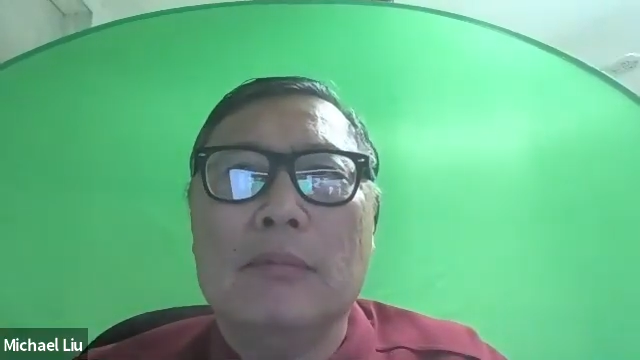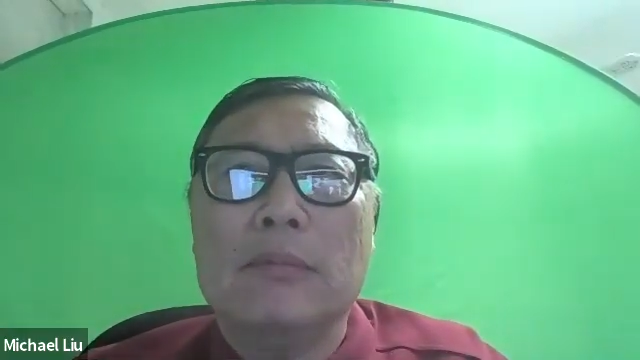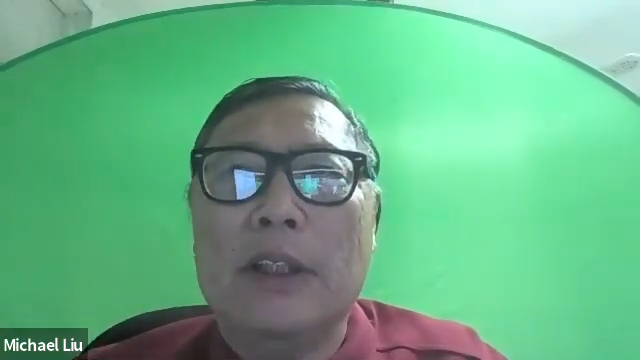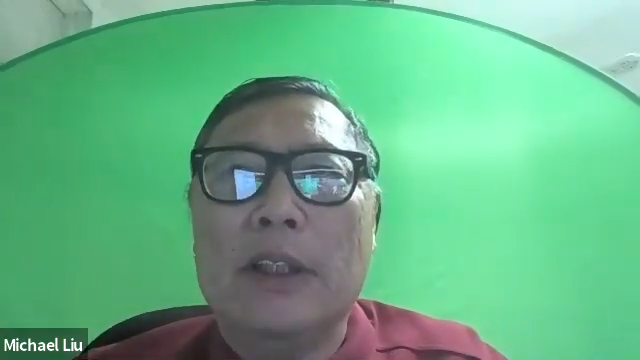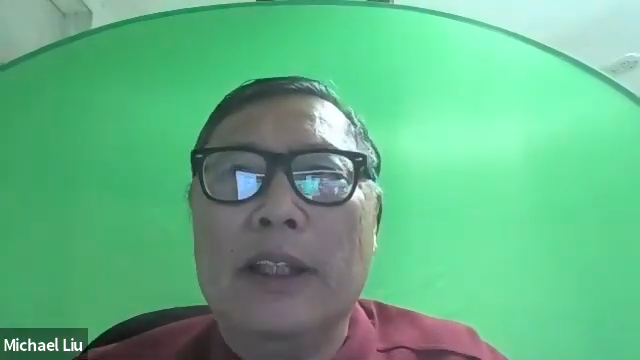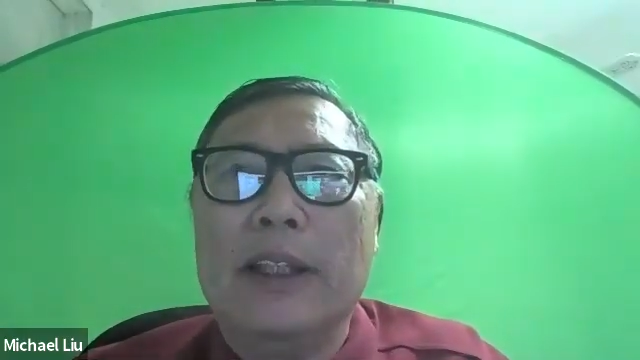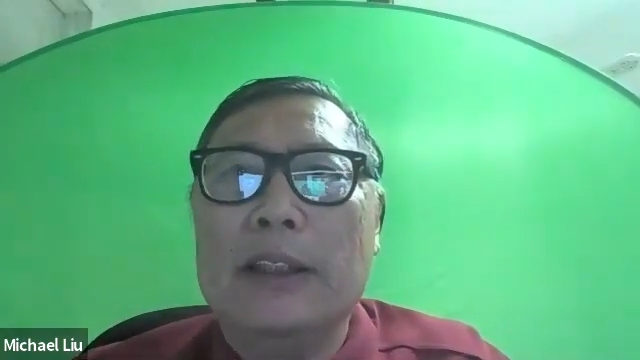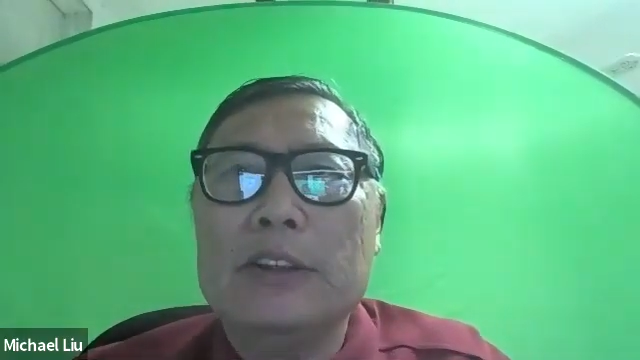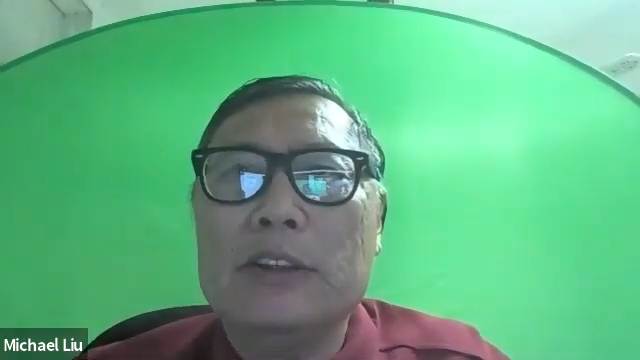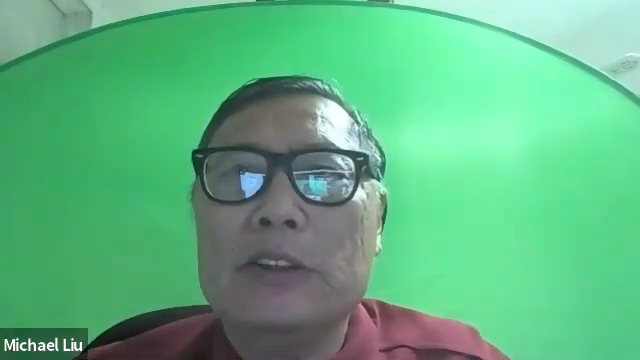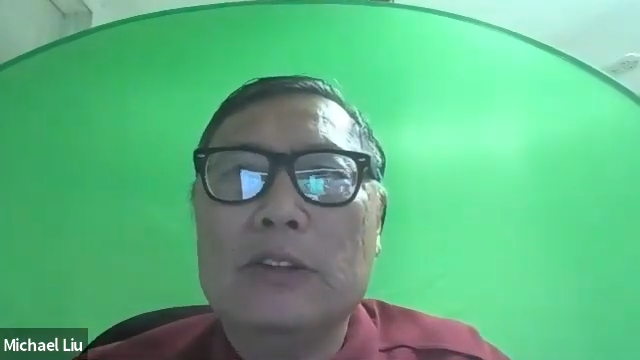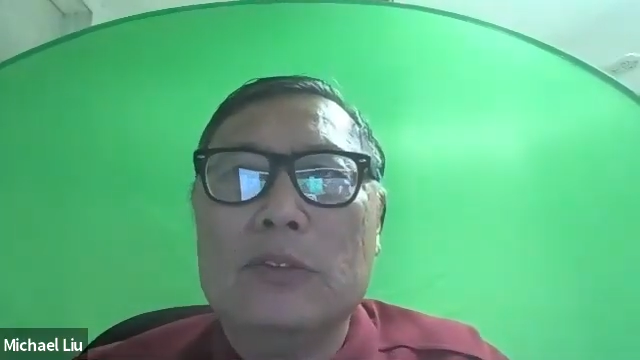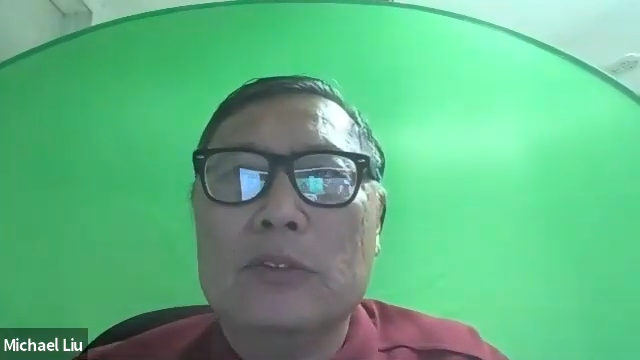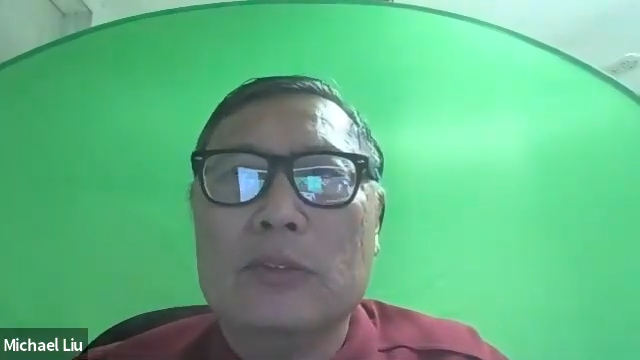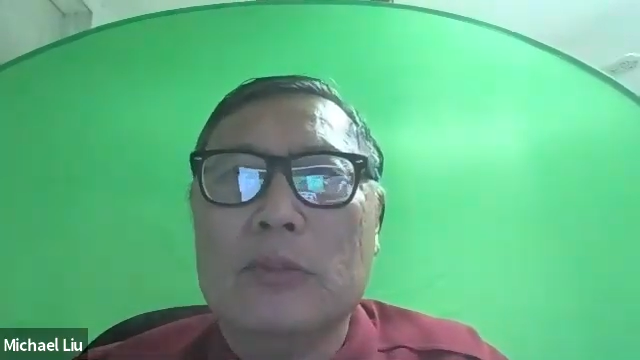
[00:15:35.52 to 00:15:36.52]

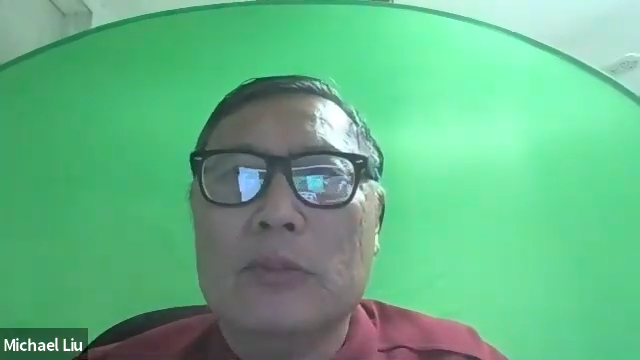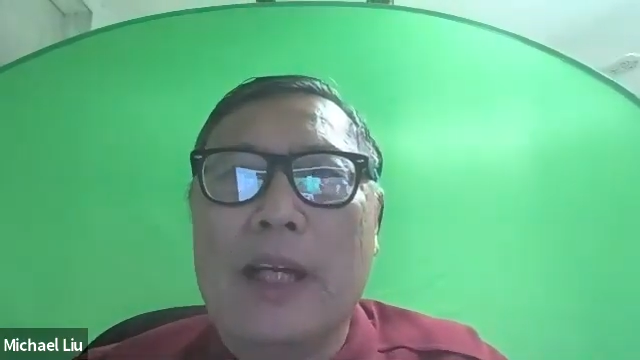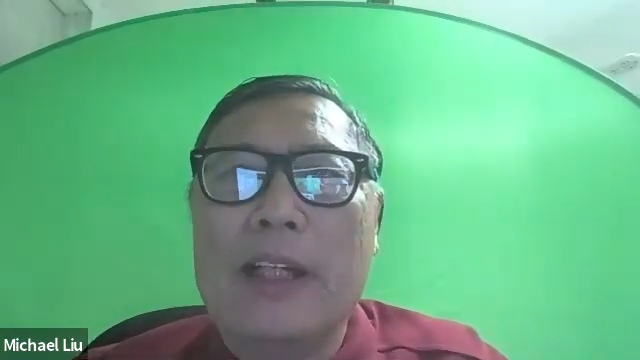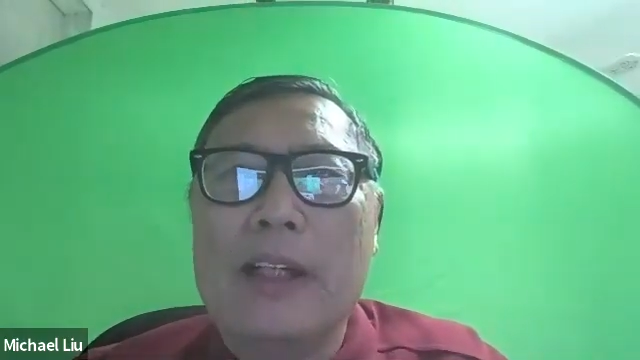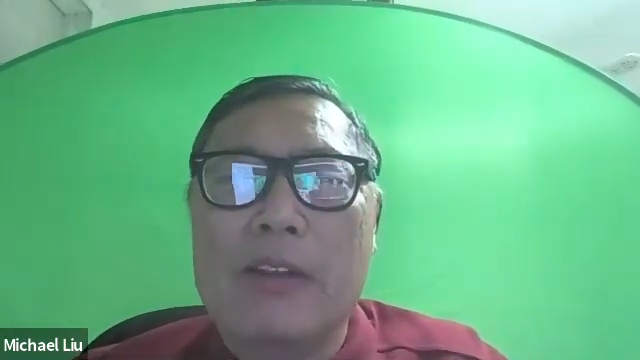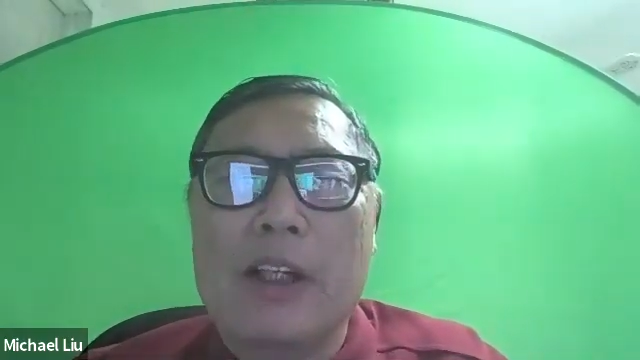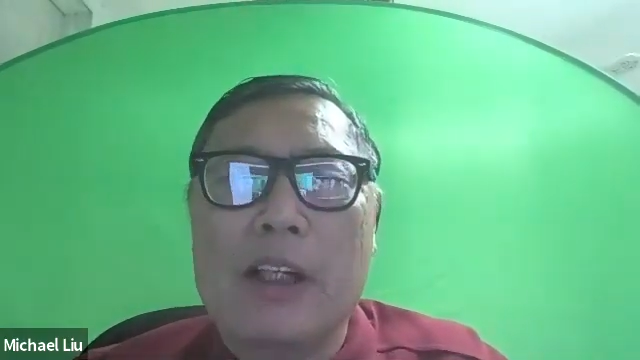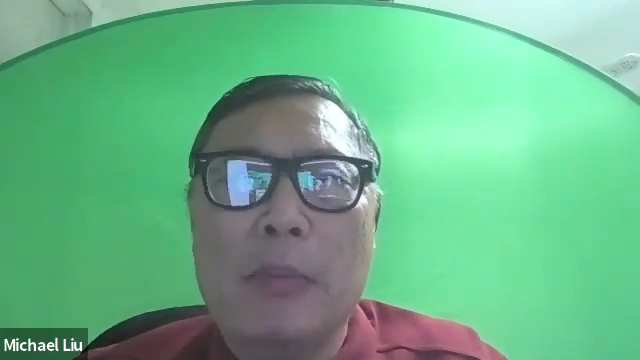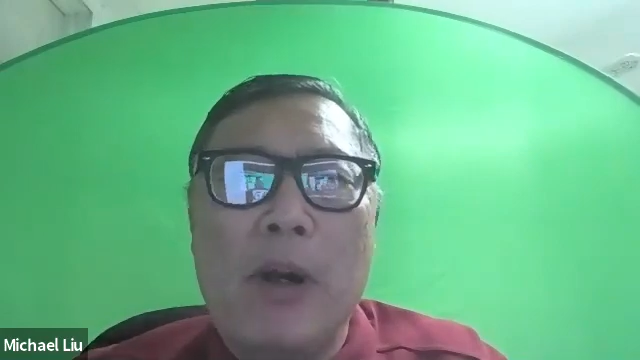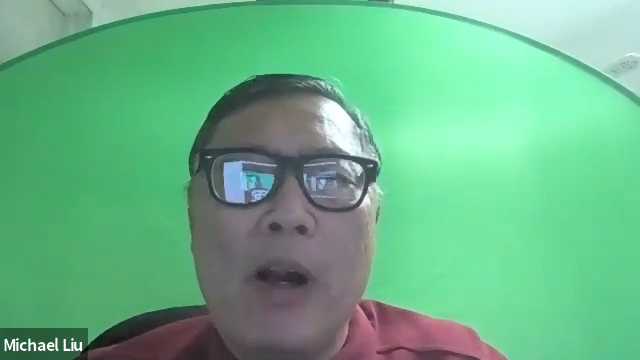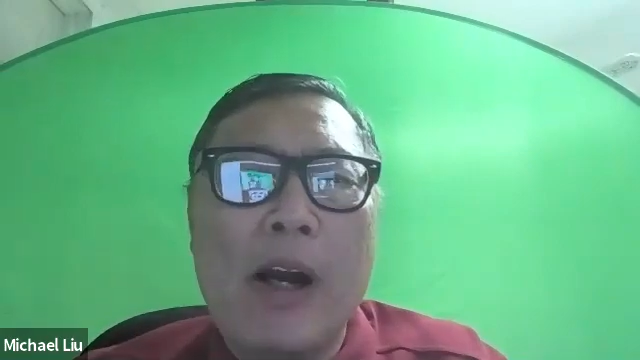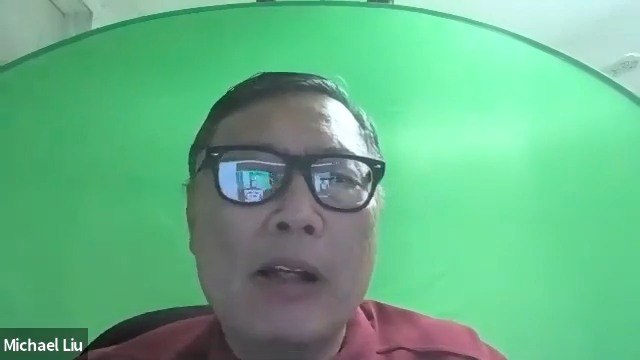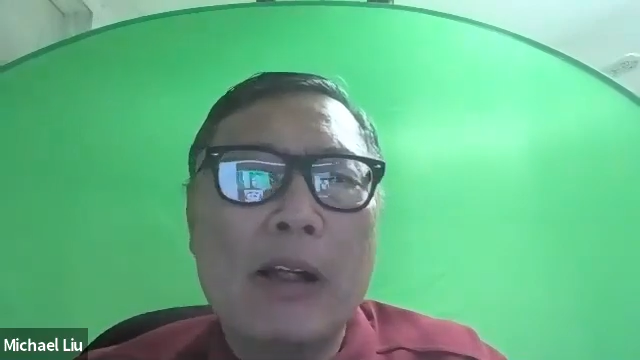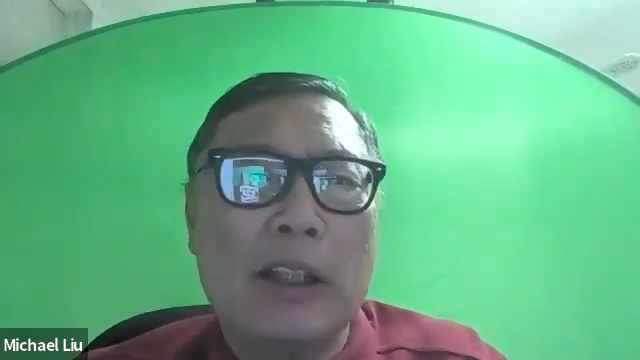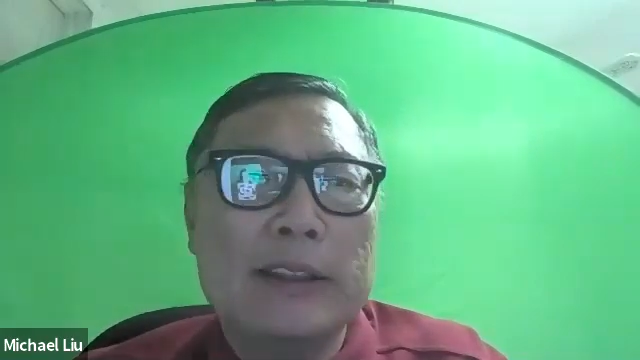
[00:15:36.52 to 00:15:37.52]
kids riding around in
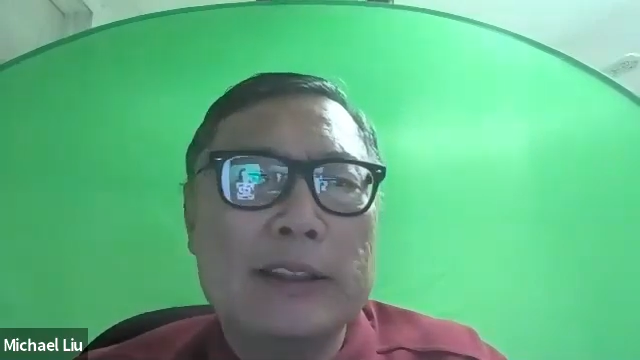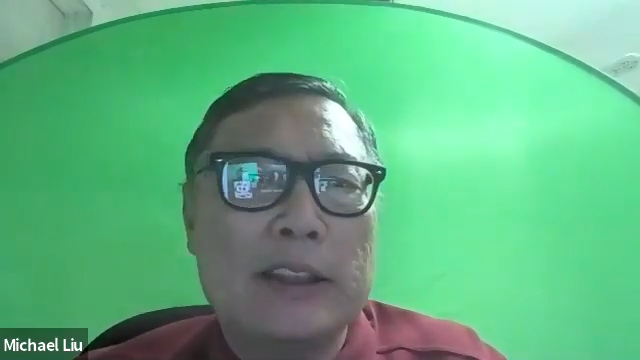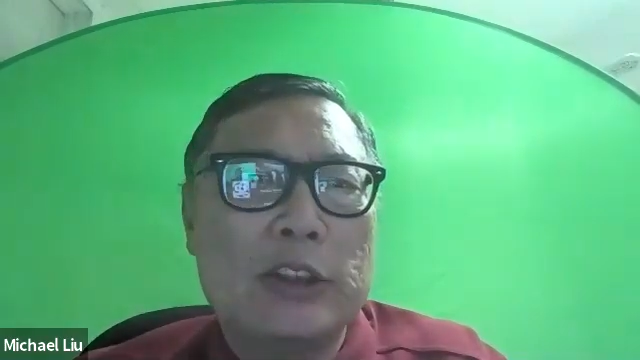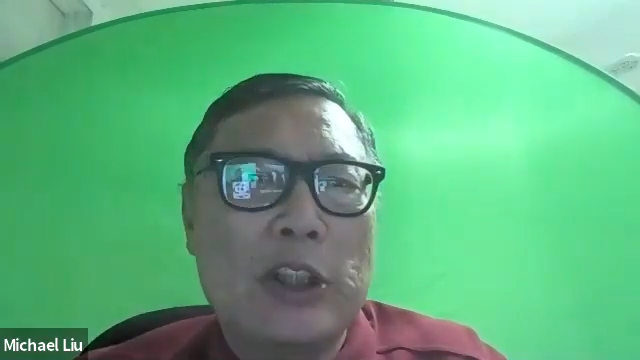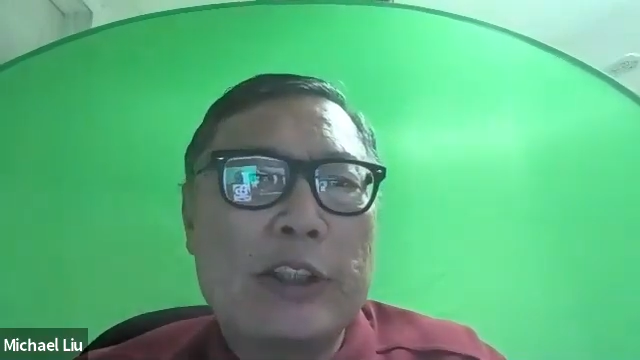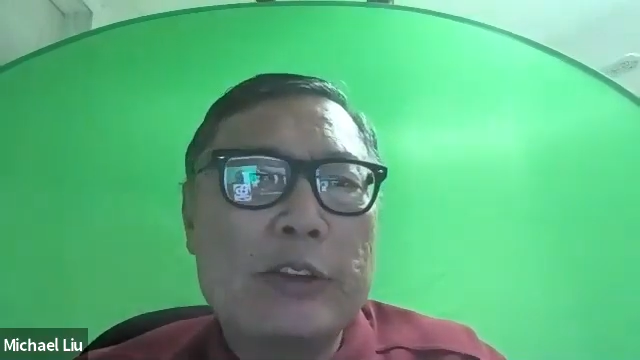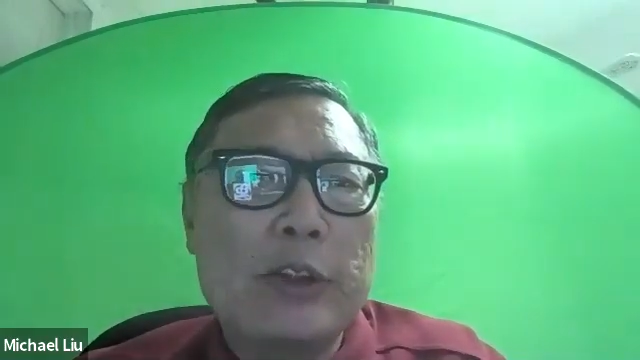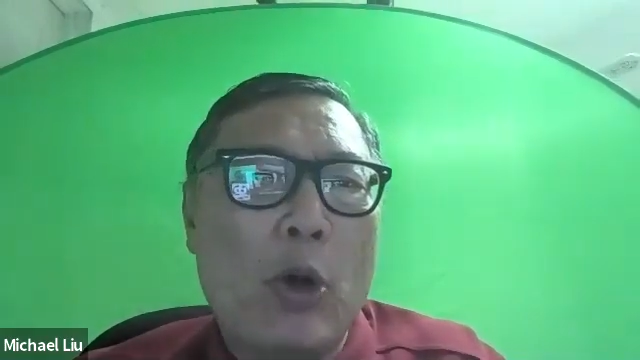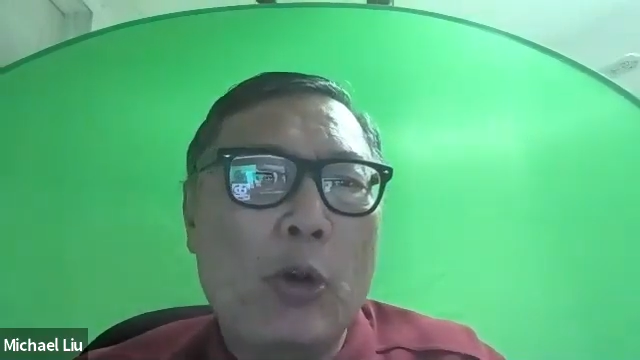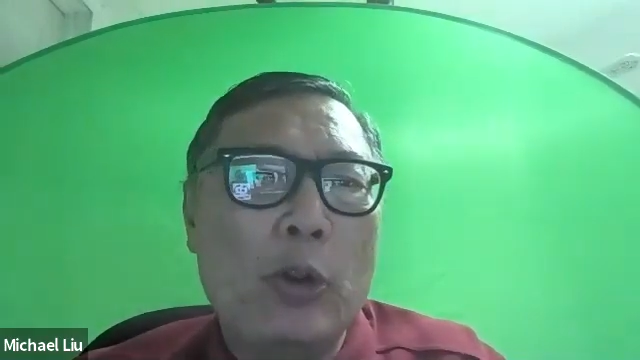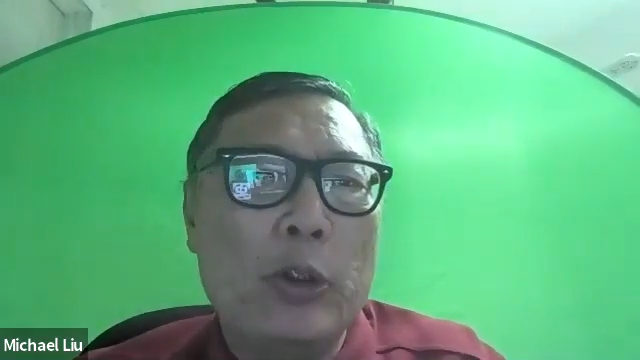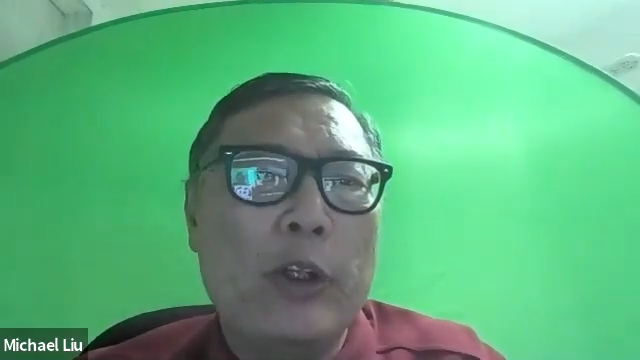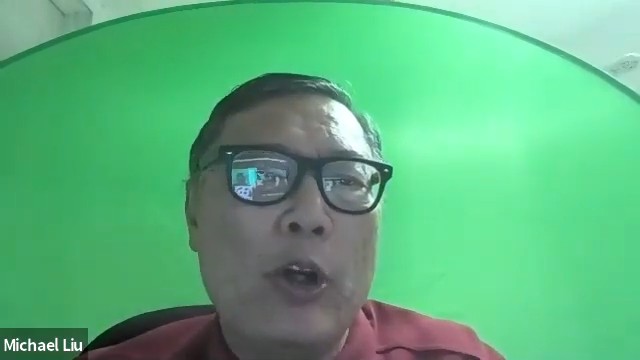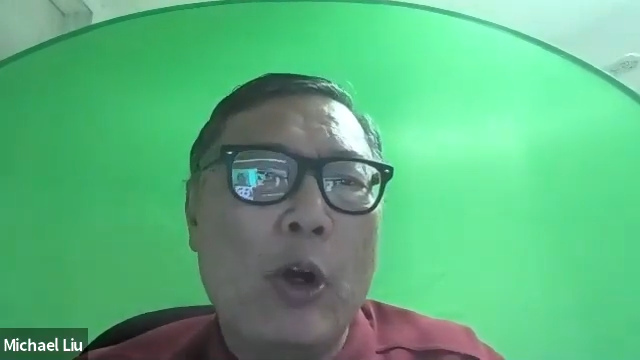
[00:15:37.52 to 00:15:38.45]
parking lots because that's the only